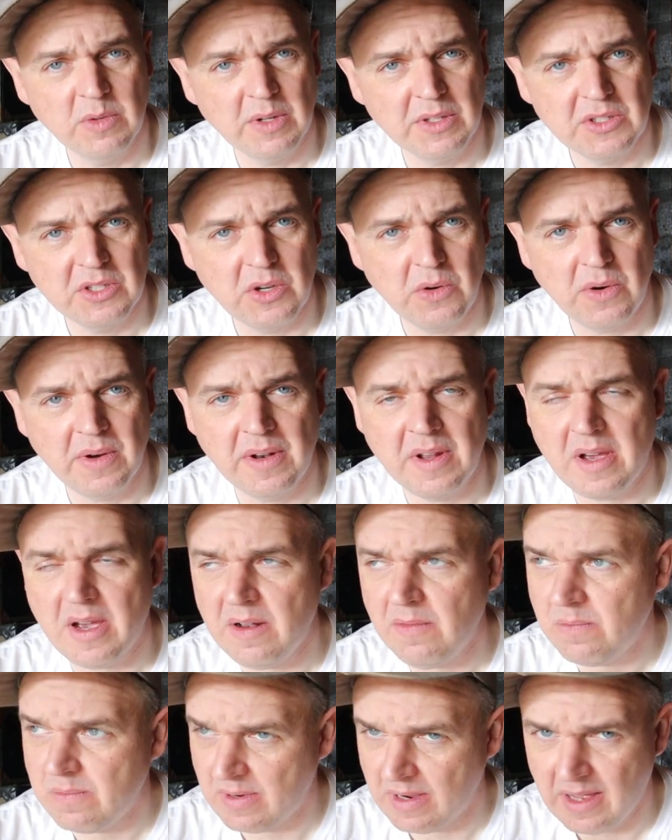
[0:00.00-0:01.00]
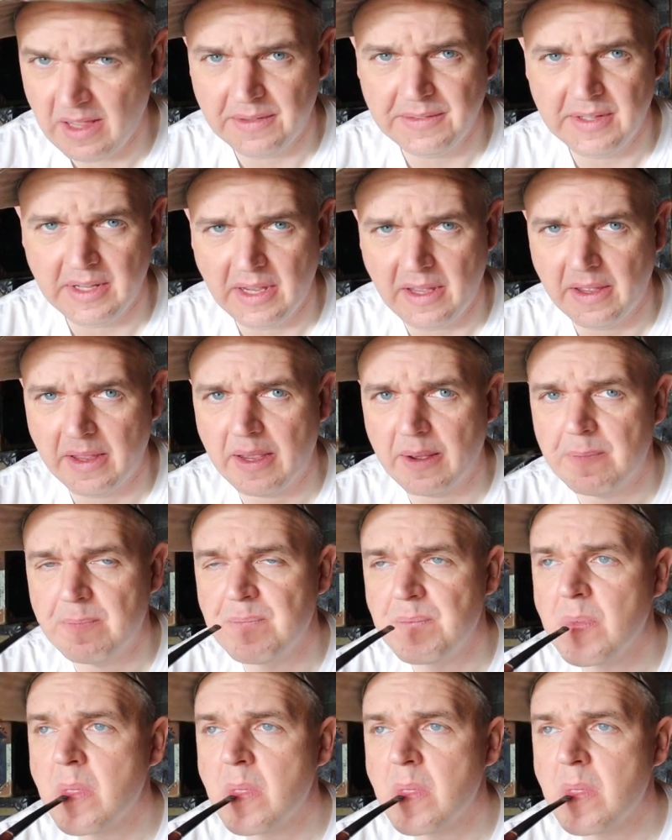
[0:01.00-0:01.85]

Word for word: What's going on? Well, I'll tell you.